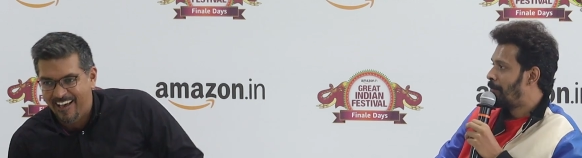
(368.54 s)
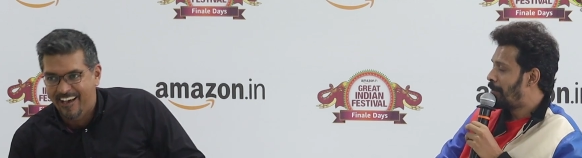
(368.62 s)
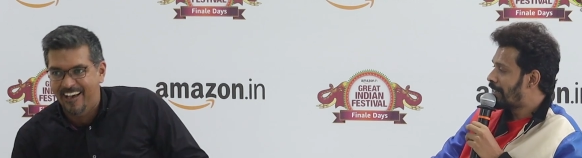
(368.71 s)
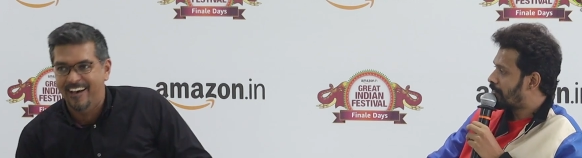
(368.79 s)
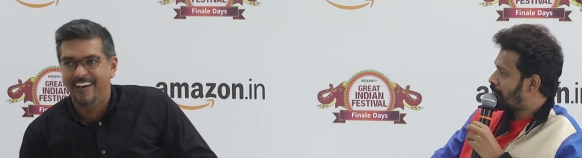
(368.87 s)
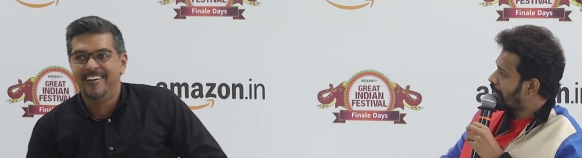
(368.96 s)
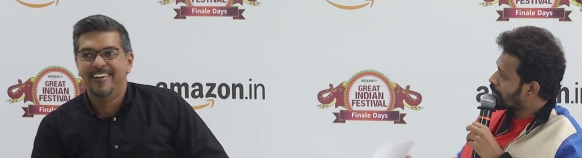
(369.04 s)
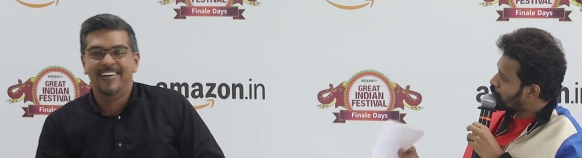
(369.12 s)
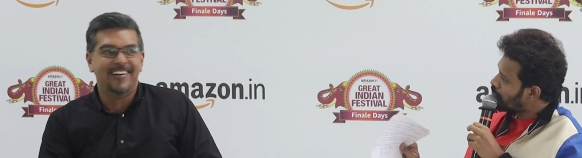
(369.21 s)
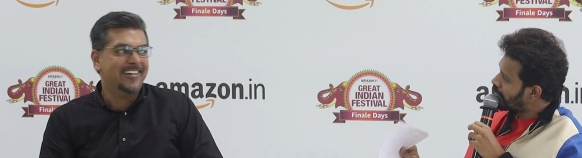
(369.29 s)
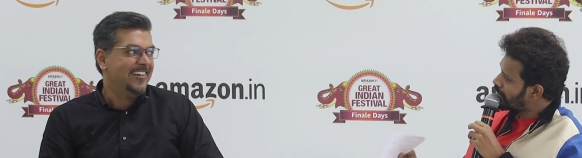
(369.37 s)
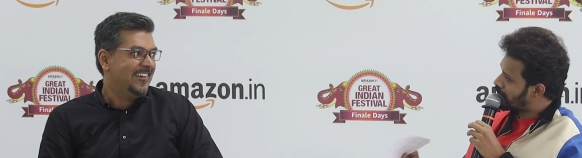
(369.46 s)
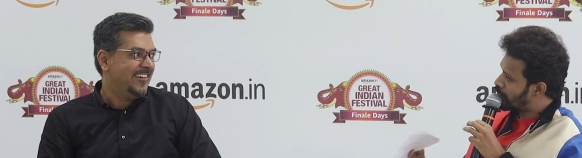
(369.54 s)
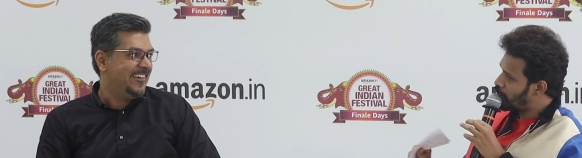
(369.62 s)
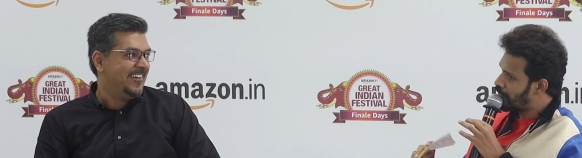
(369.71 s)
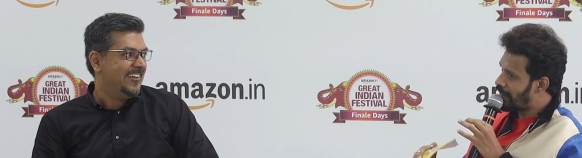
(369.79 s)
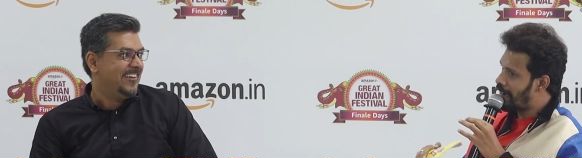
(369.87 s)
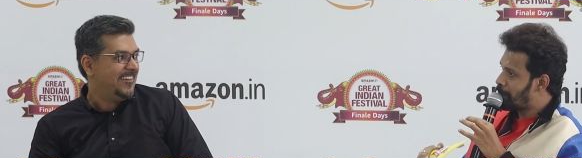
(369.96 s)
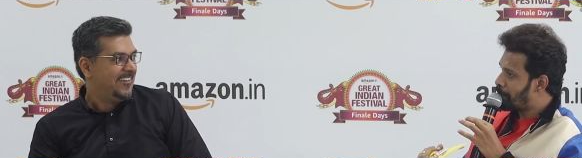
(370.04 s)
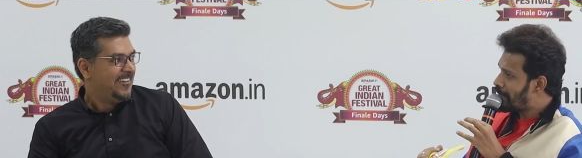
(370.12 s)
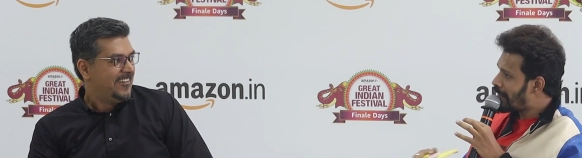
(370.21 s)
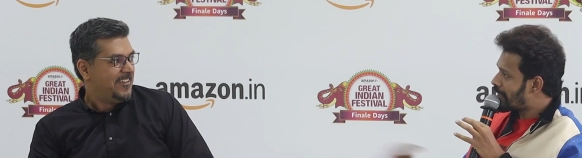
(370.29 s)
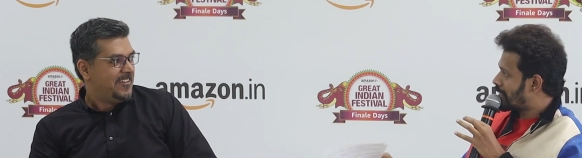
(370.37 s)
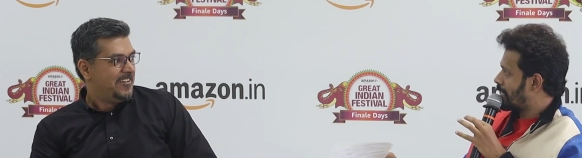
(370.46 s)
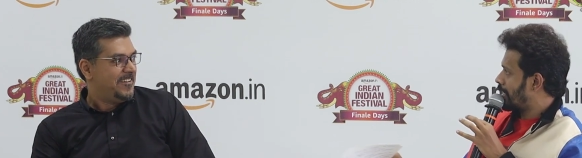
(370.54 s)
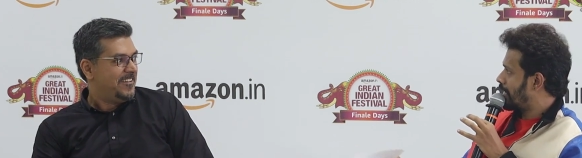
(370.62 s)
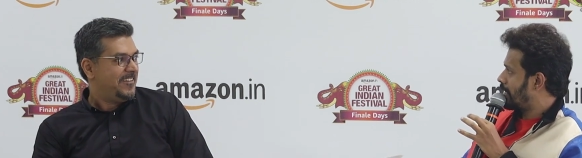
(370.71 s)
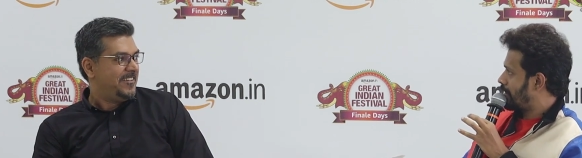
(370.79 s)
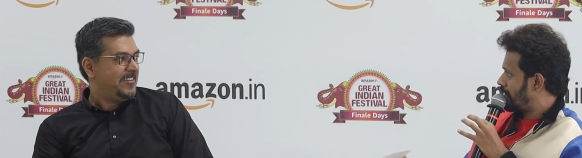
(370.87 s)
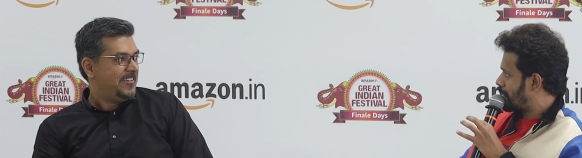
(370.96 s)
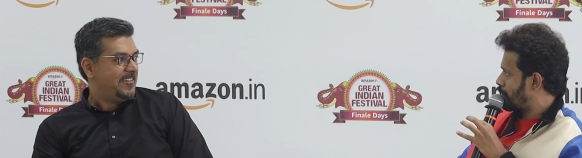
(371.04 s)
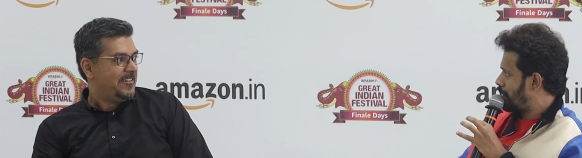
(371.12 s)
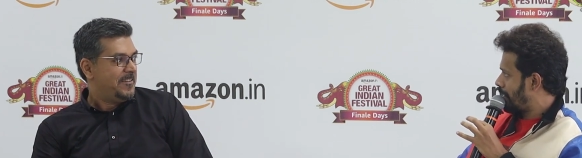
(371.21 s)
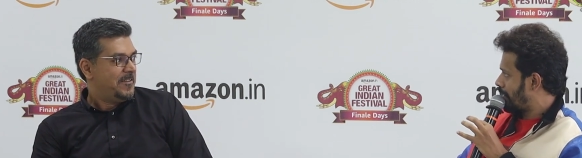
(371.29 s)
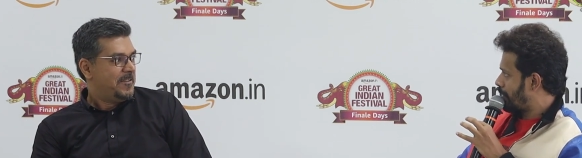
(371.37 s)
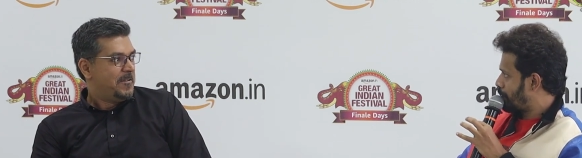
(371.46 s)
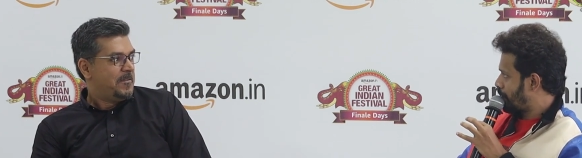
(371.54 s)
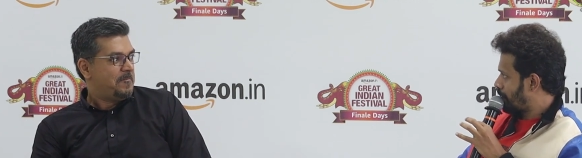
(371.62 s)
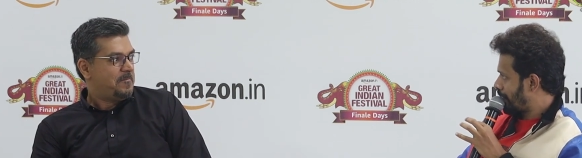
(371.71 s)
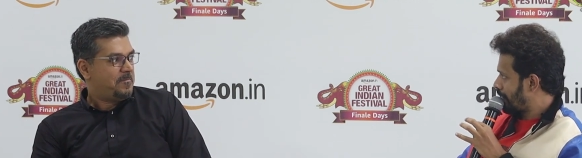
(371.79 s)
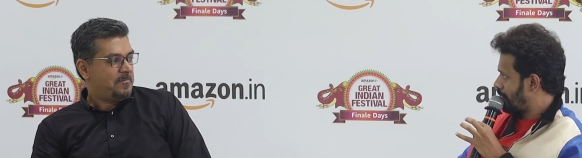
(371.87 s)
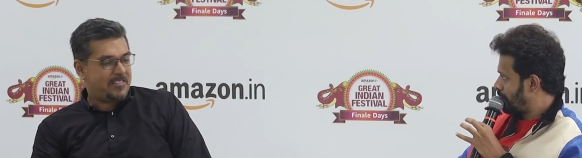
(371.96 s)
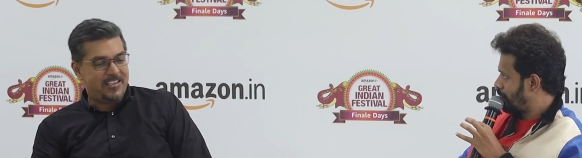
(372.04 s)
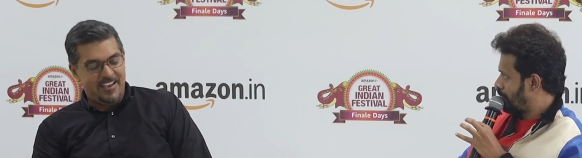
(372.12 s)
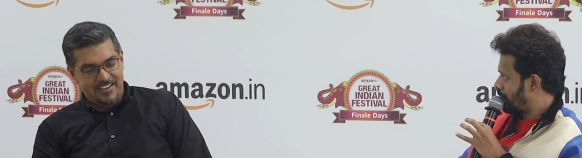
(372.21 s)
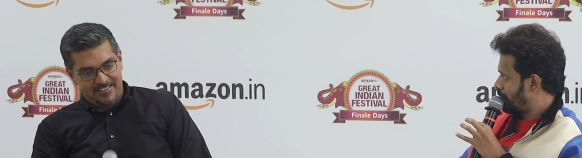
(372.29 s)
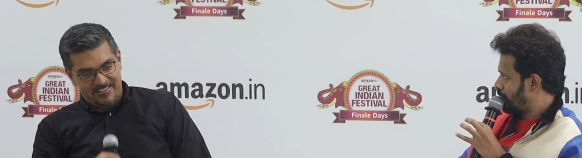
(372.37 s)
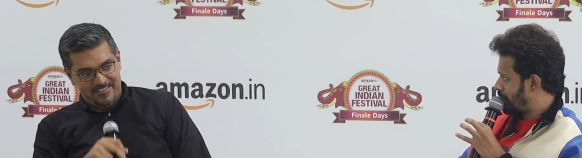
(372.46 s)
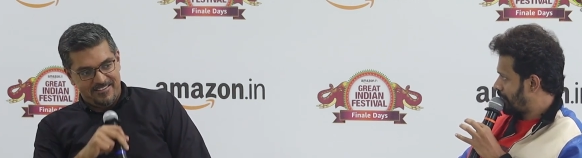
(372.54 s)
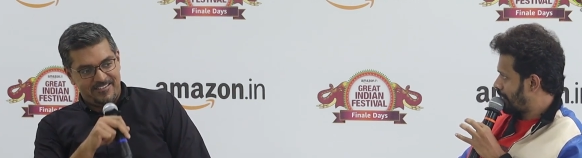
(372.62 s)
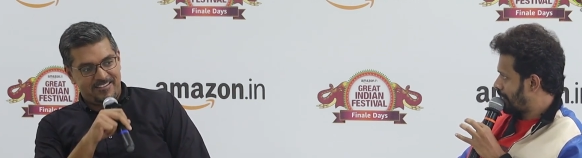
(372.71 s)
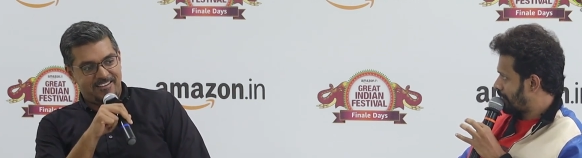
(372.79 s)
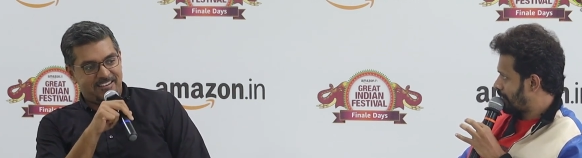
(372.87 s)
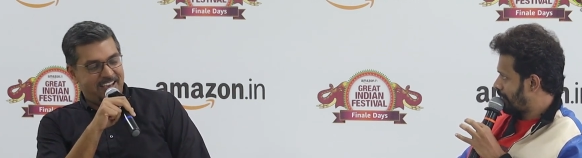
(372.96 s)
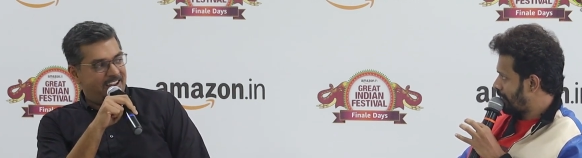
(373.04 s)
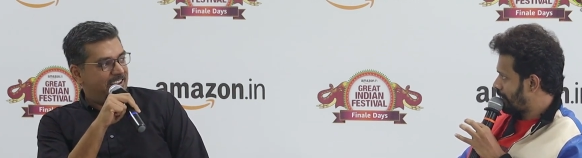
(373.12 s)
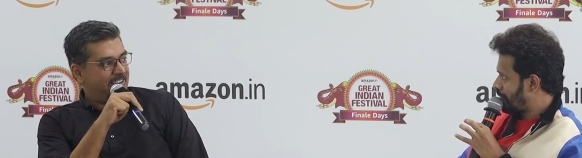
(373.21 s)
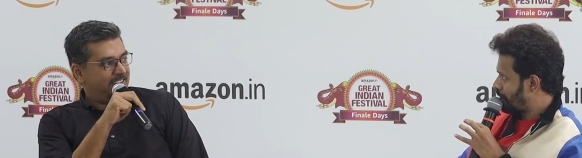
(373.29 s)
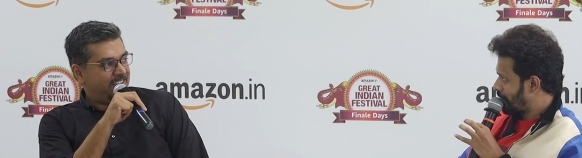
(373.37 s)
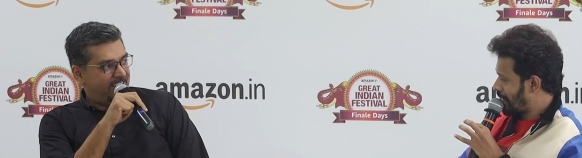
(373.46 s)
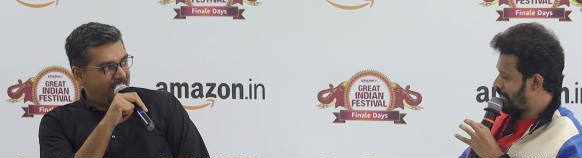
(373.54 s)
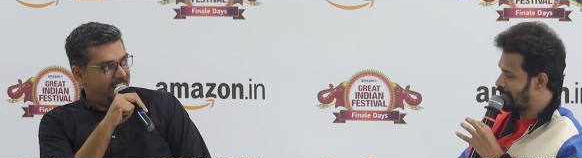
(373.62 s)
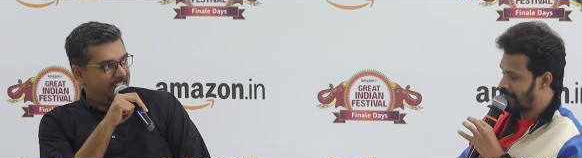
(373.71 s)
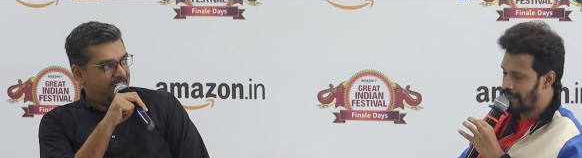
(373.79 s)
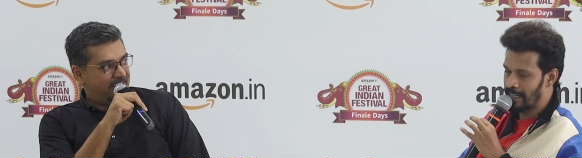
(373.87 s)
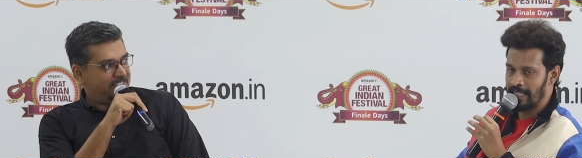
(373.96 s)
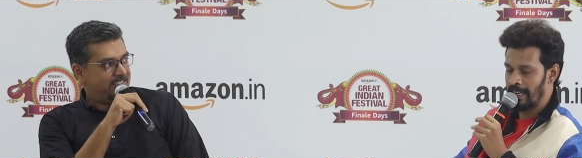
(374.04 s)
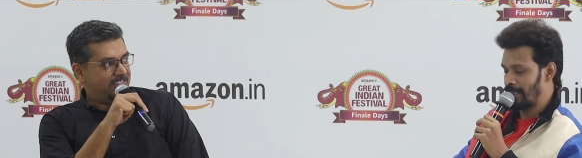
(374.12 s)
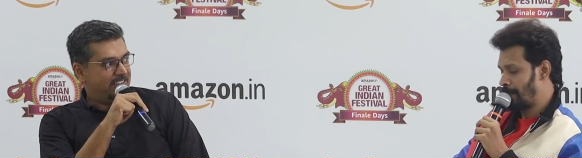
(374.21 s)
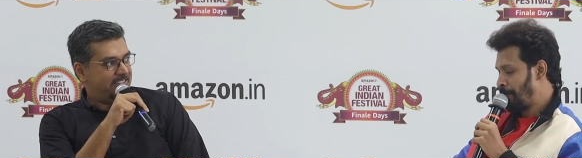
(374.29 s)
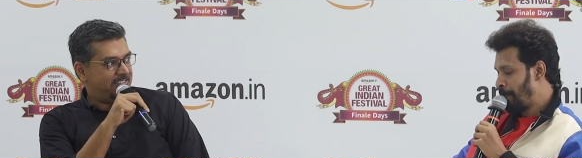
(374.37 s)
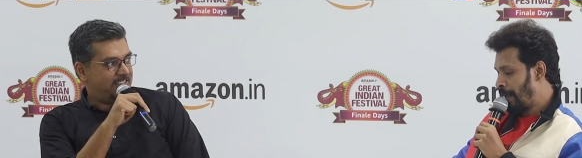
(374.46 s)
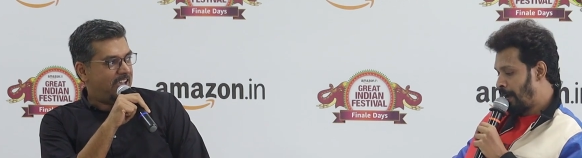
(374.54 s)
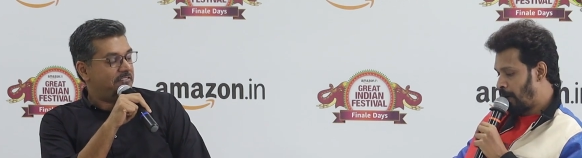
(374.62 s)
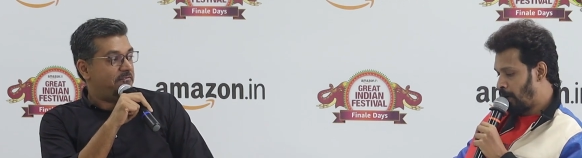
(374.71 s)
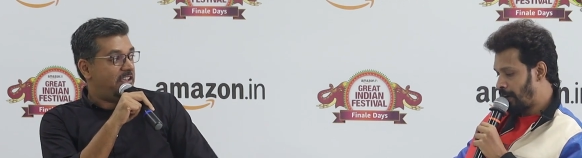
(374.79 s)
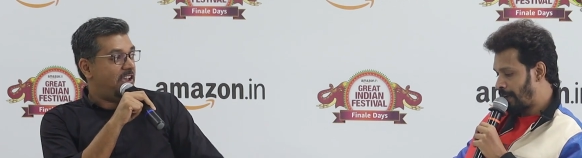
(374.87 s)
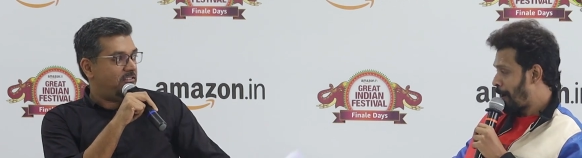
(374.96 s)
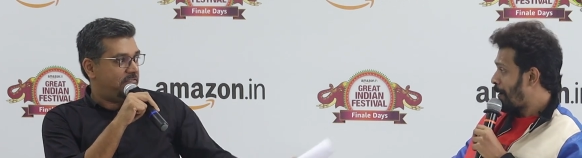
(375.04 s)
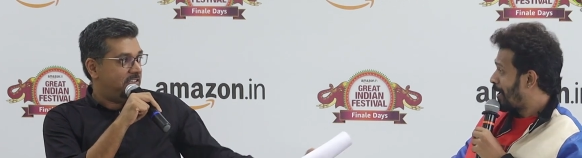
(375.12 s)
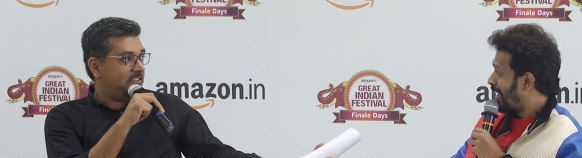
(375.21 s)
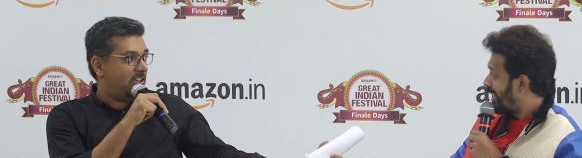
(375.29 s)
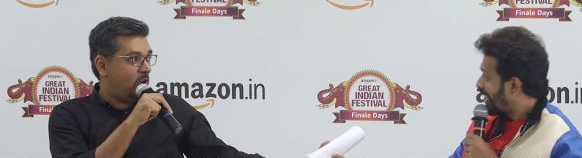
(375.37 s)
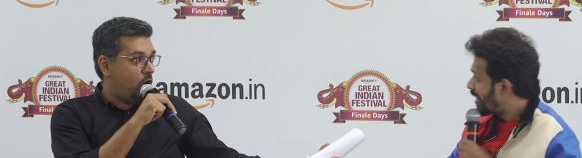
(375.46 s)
Speaker 1: But Virat Kohli is doing amazing in this World Cup. You right? You, you see that right? Correct yes, yes, yes, yes. Like okay. we,
Speaker 2: uh, we see a